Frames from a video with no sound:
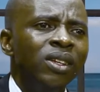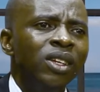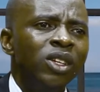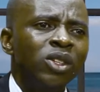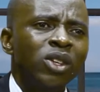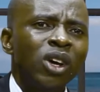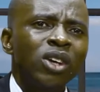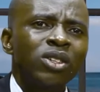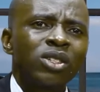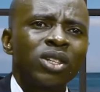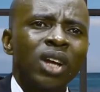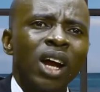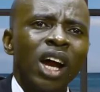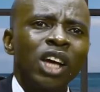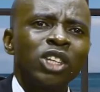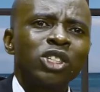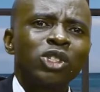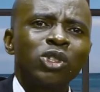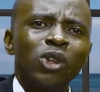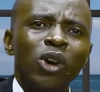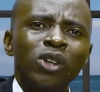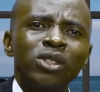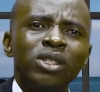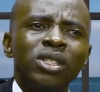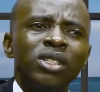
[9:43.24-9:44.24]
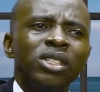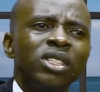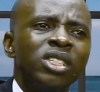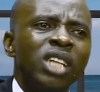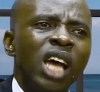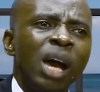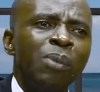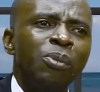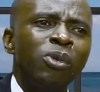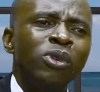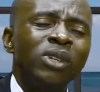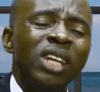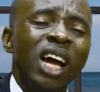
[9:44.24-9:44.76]
Jesus Christ taught his
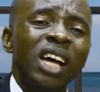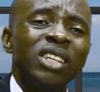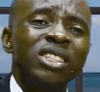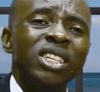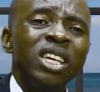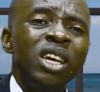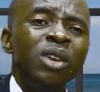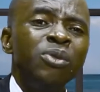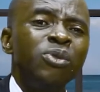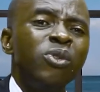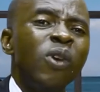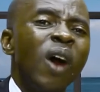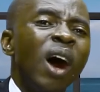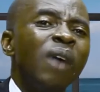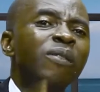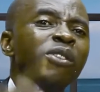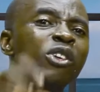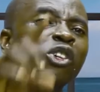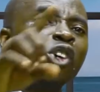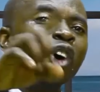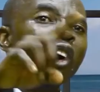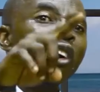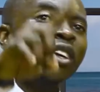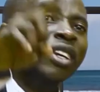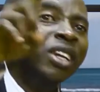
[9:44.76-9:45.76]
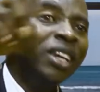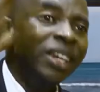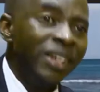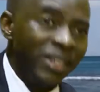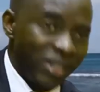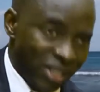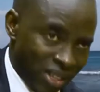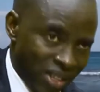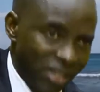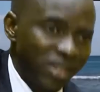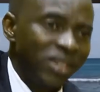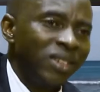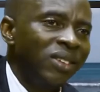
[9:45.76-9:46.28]
disciples that if you have done
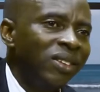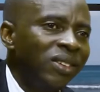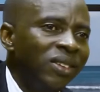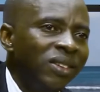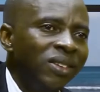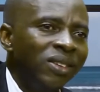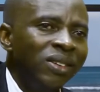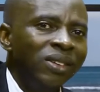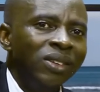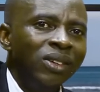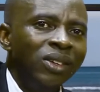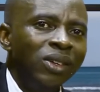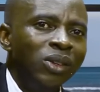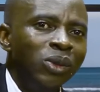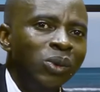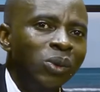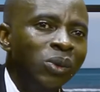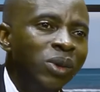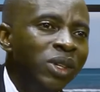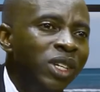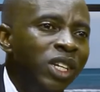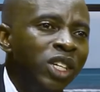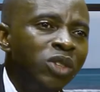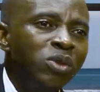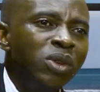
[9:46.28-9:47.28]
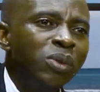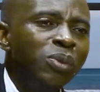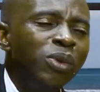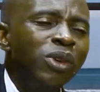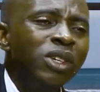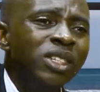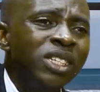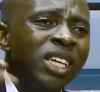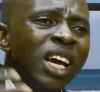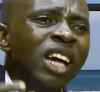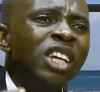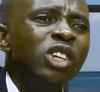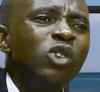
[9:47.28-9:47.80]
it to these people,
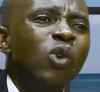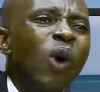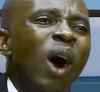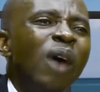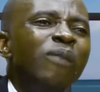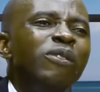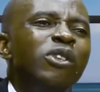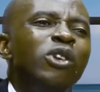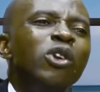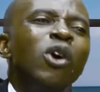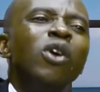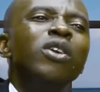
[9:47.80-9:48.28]
he said, you have